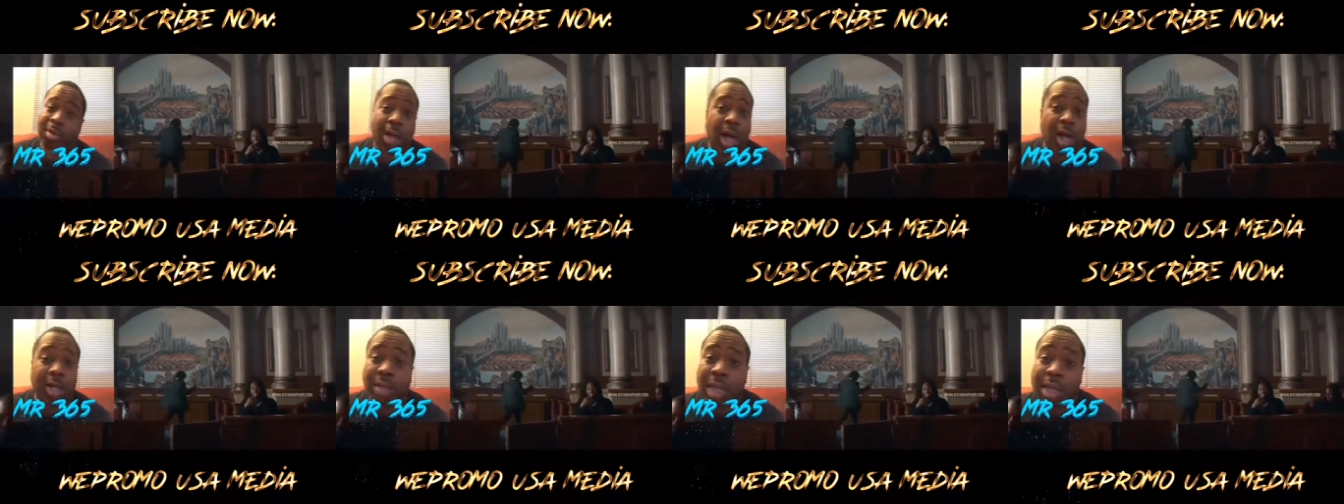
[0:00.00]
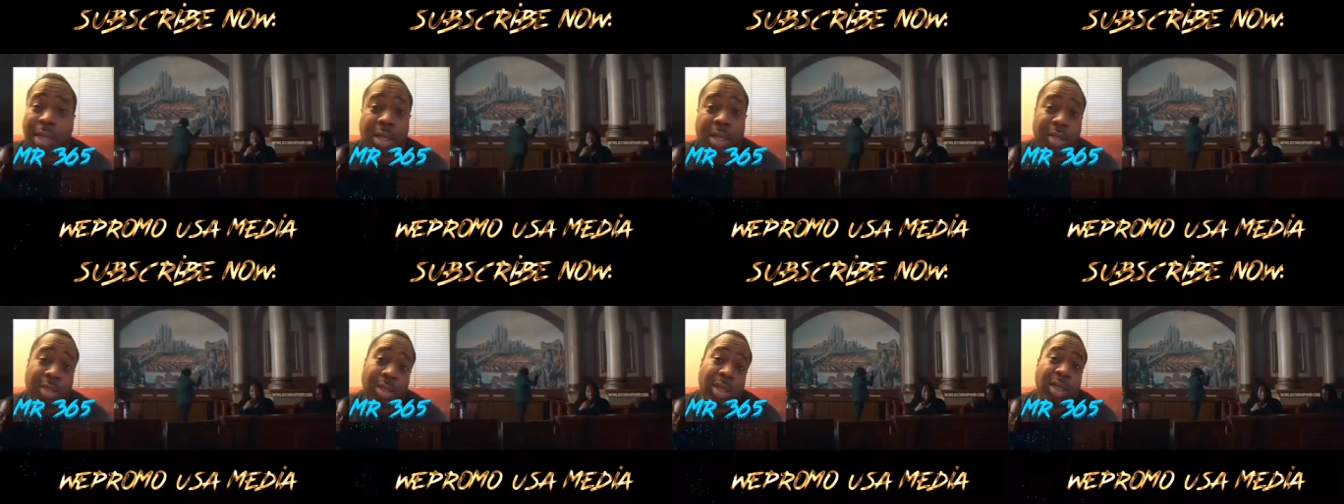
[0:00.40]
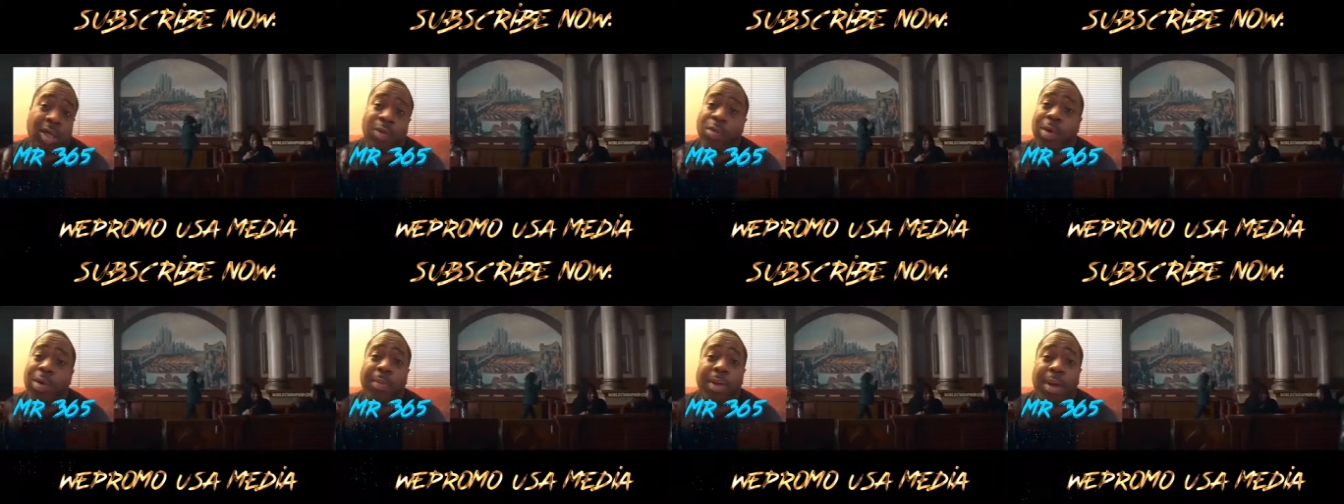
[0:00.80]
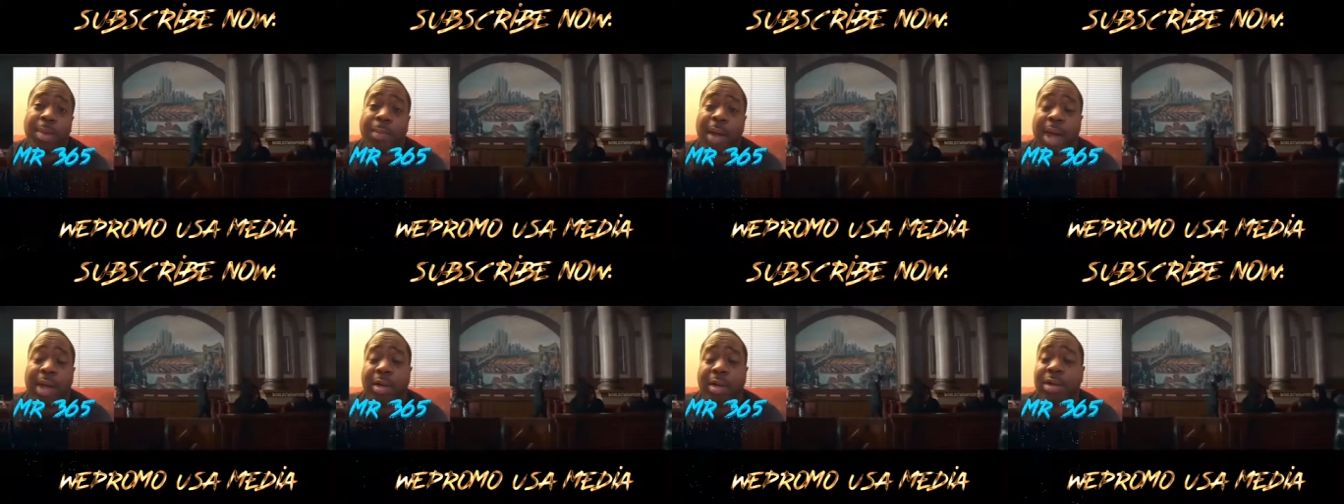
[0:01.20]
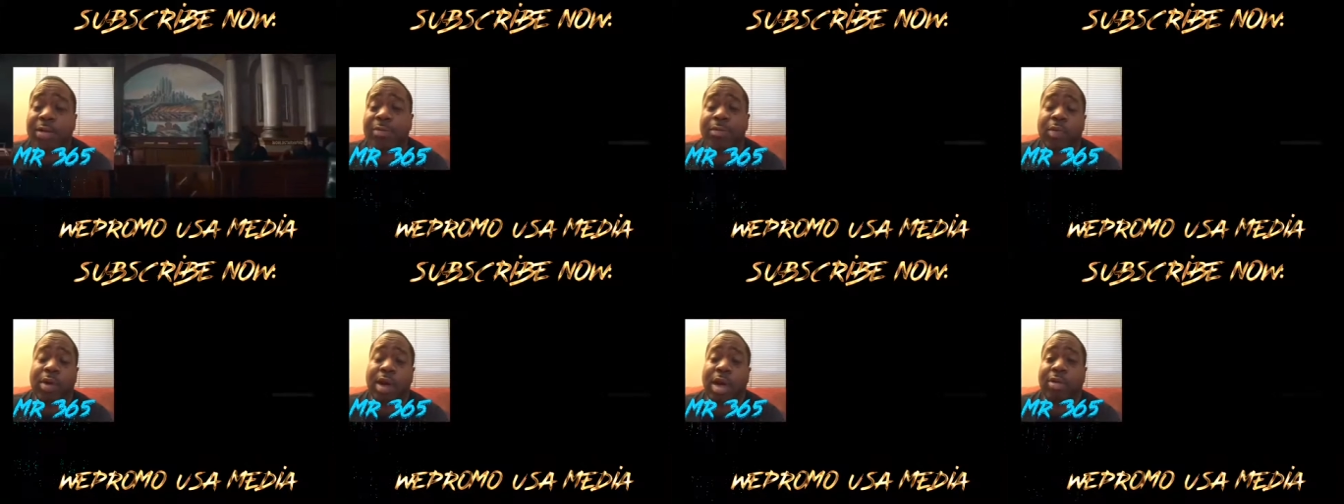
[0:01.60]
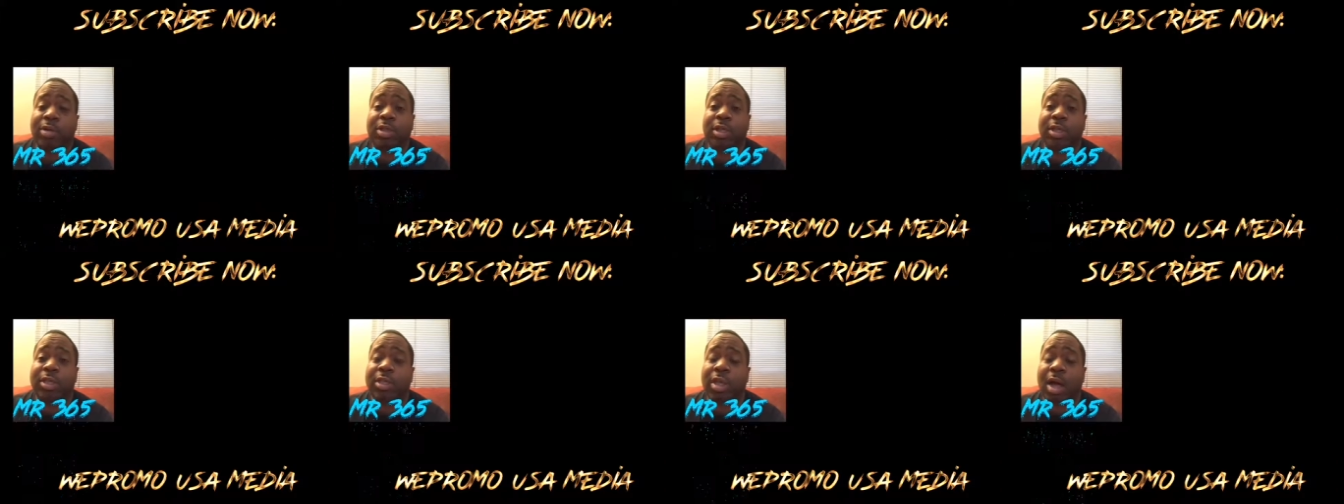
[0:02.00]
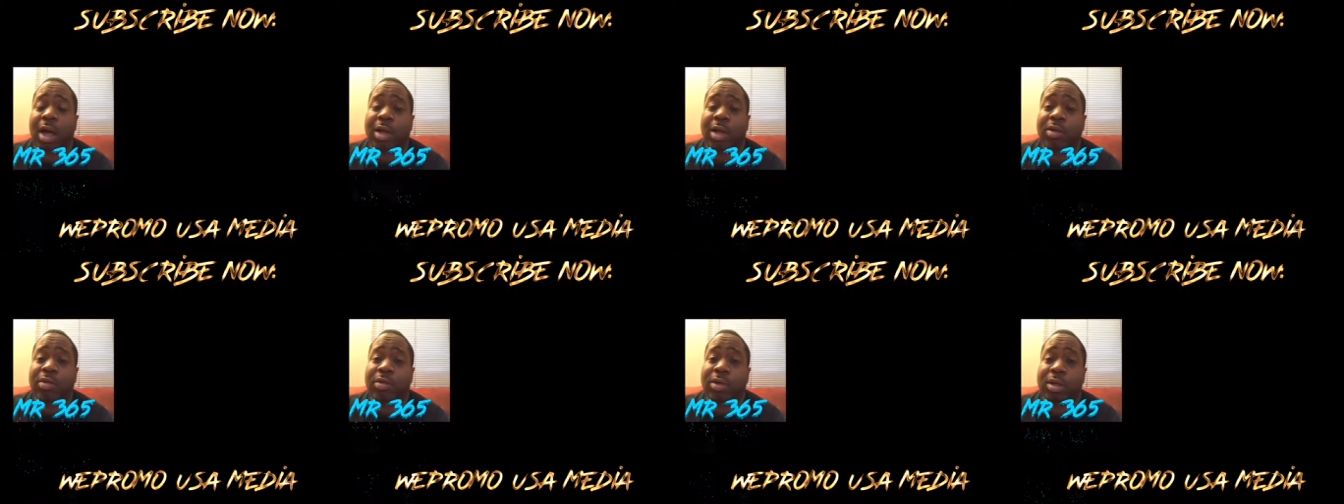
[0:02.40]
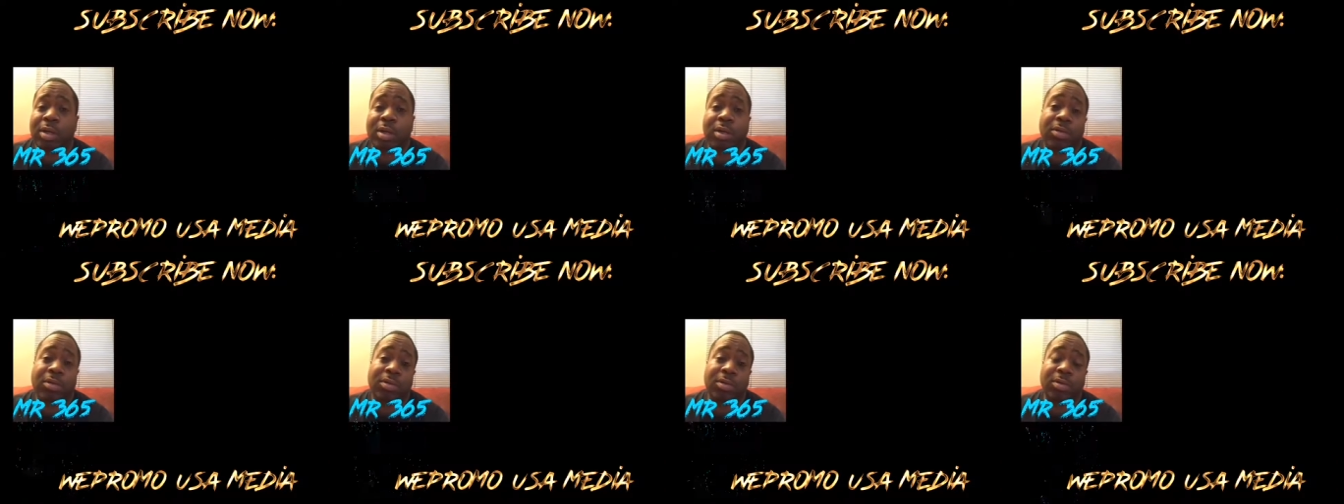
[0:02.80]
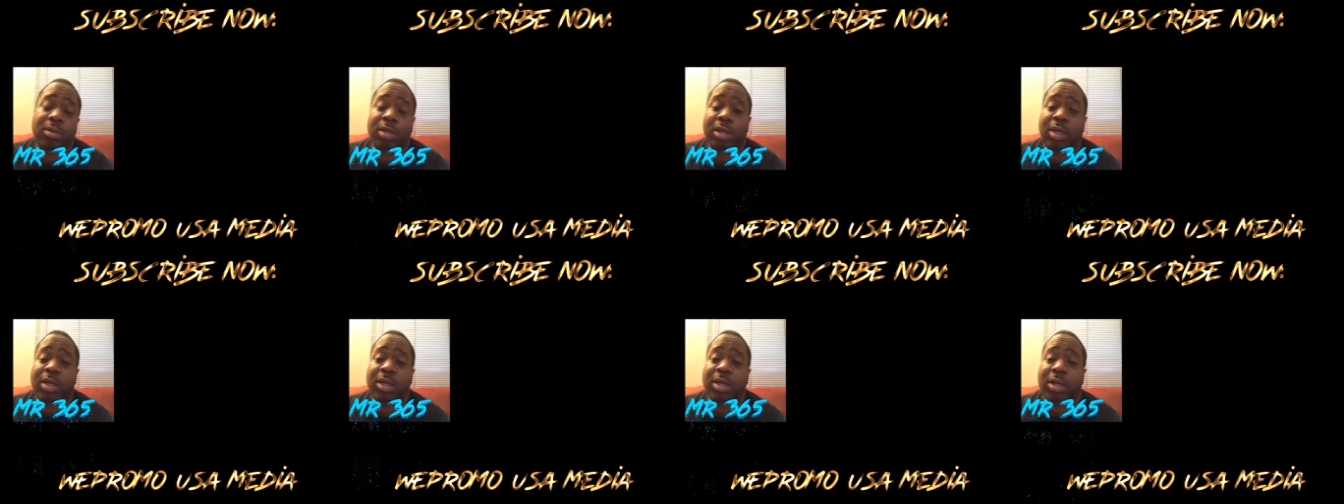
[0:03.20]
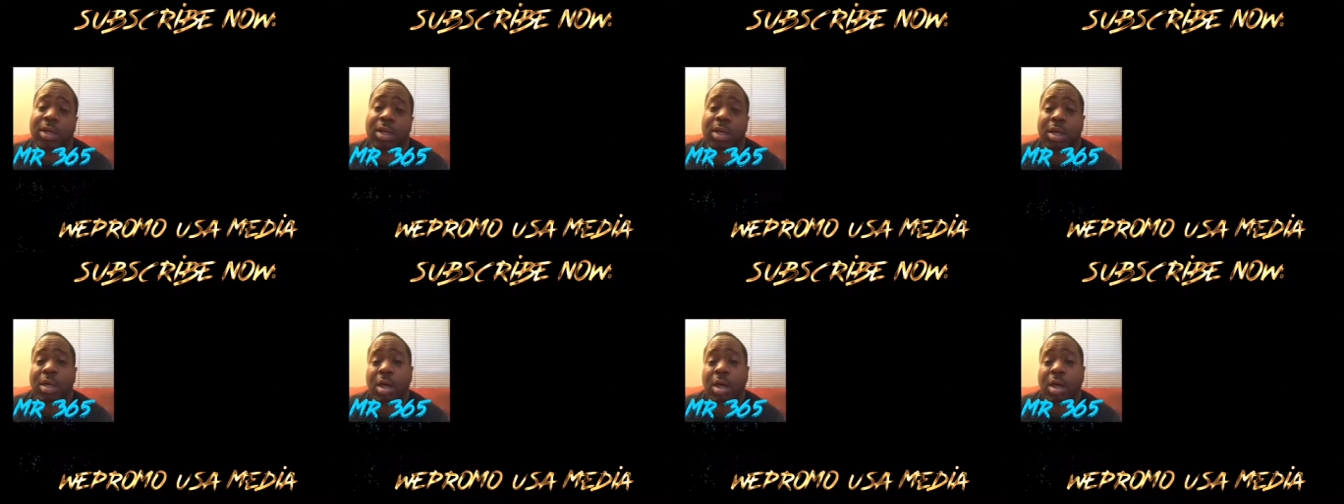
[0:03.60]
I think it it would have been a banger even without six nine on it. You know what I'm saying?